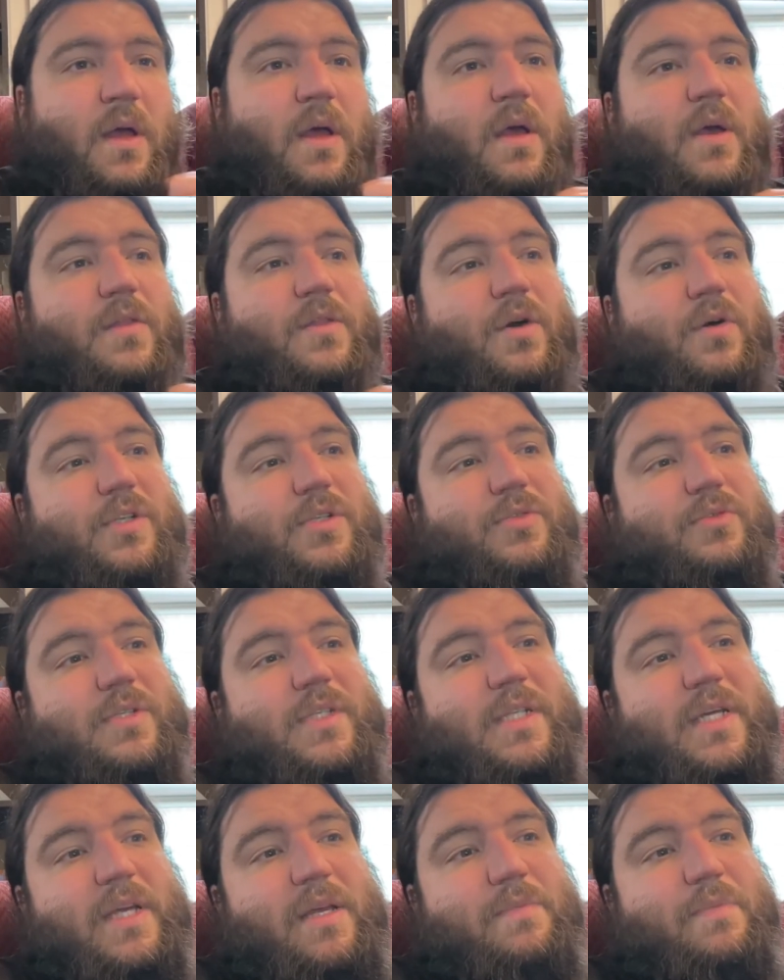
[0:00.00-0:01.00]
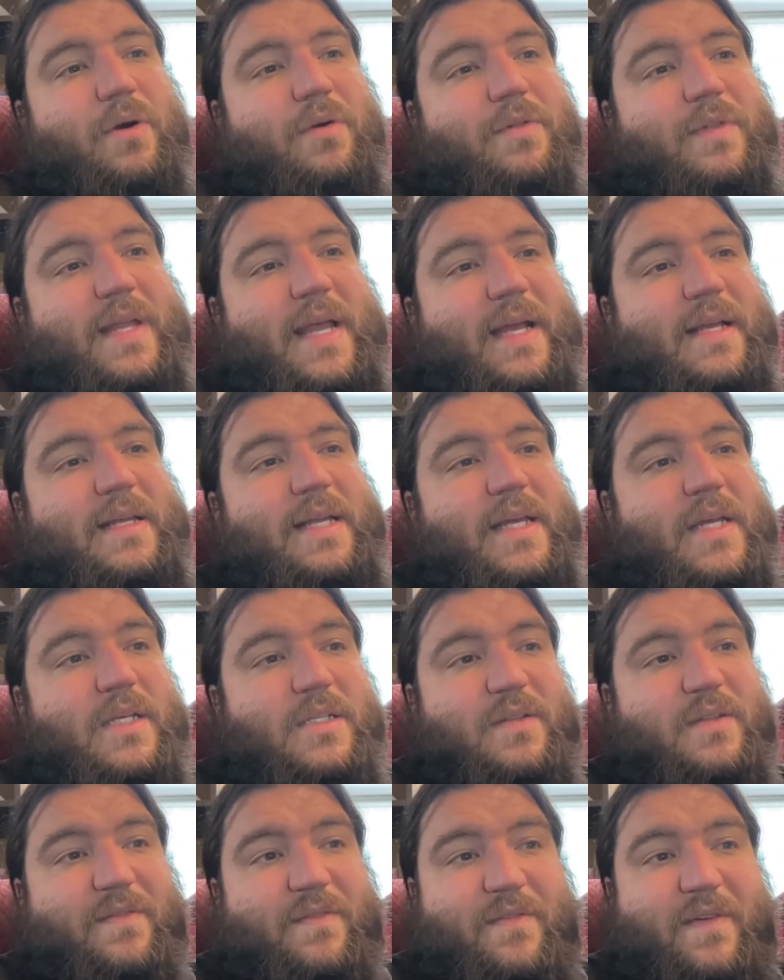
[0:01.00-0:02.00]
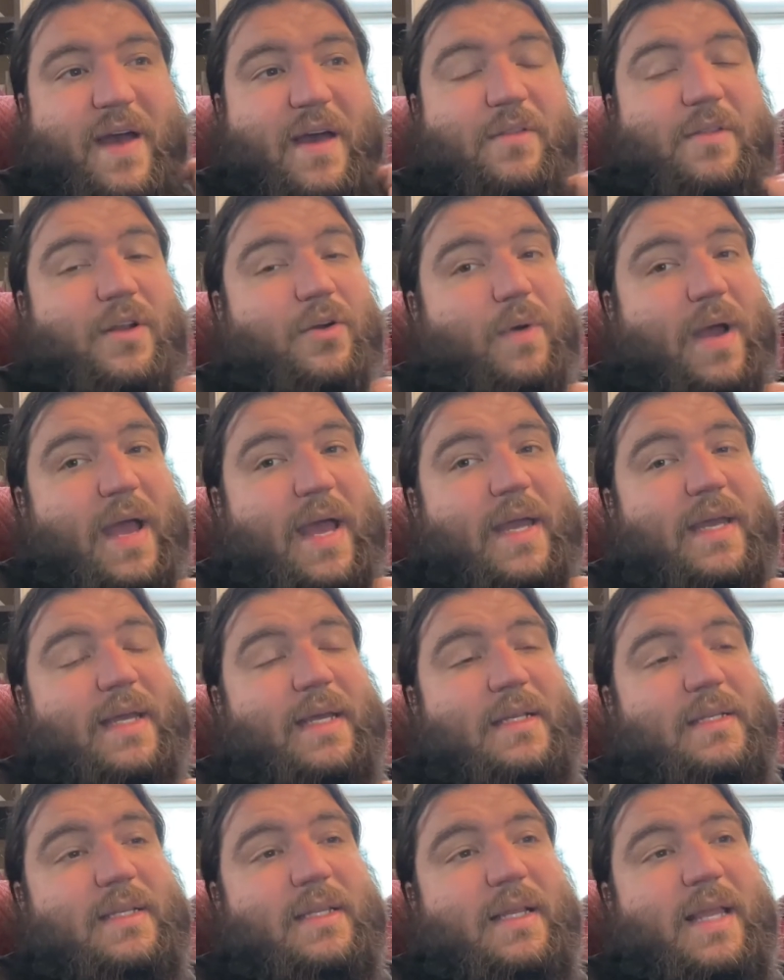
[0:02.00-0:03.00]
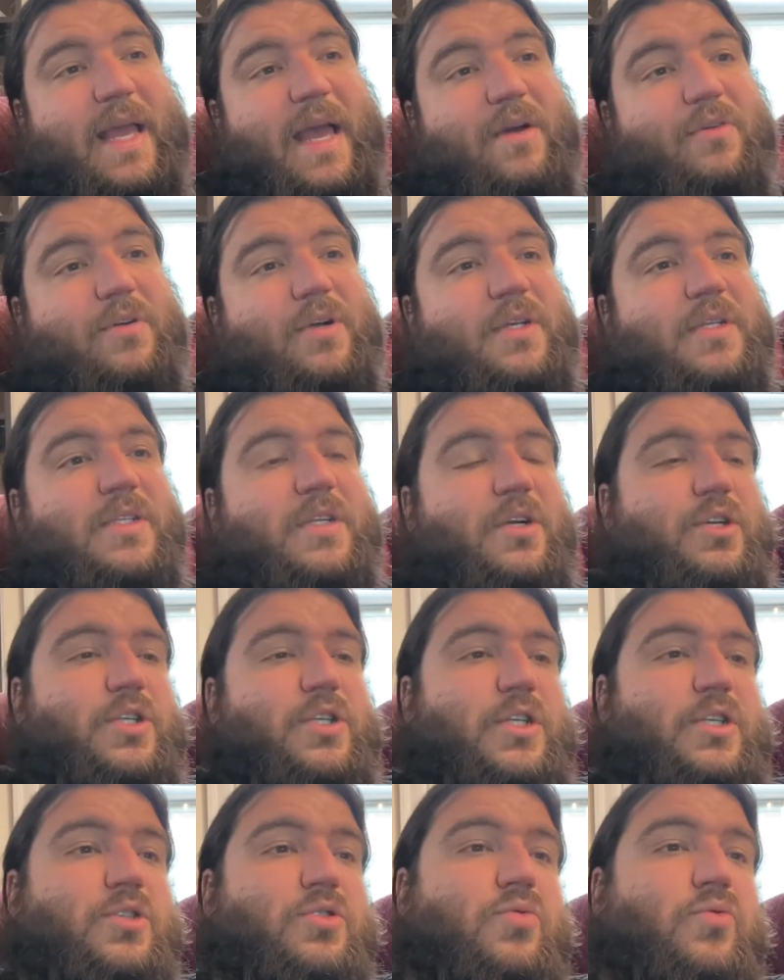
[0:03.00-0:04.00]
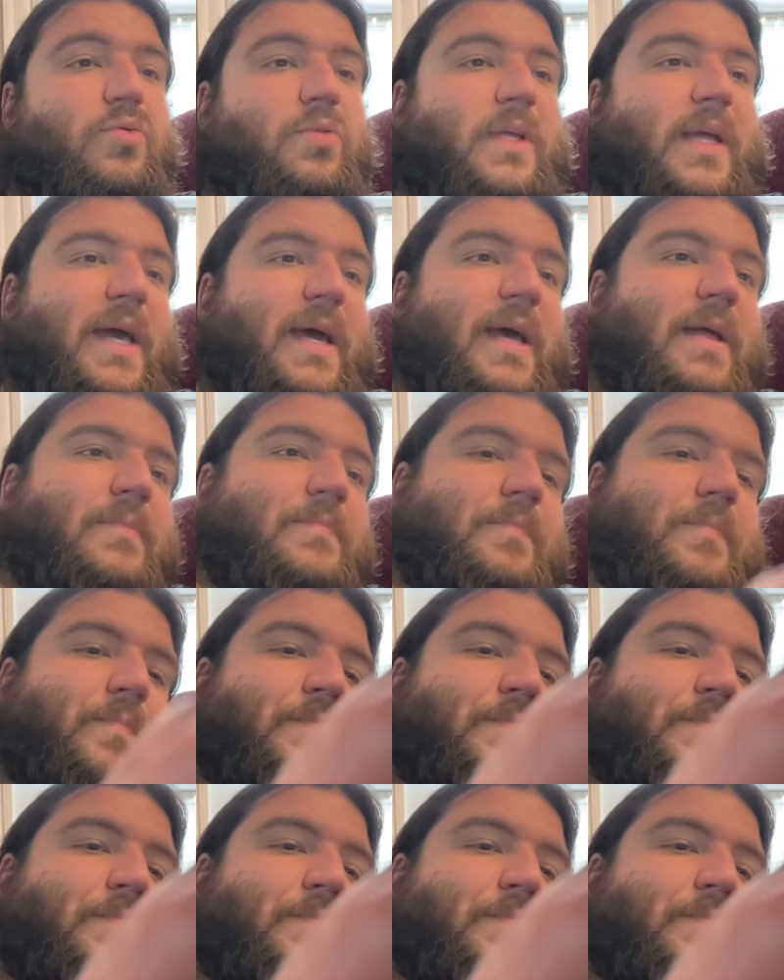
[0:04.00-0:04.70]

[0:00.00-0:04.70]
though, as we'll see, both techniques found their way into the counterinsurgent toolkit.